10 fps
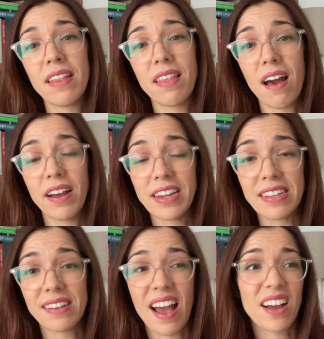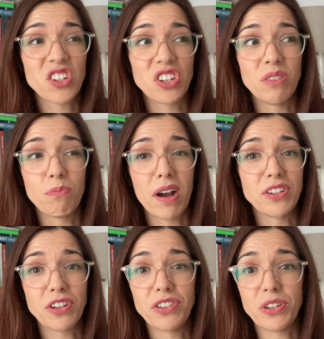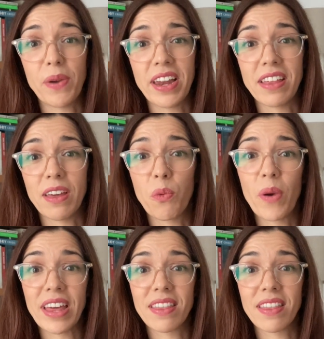that I need to action but I don't do anything with.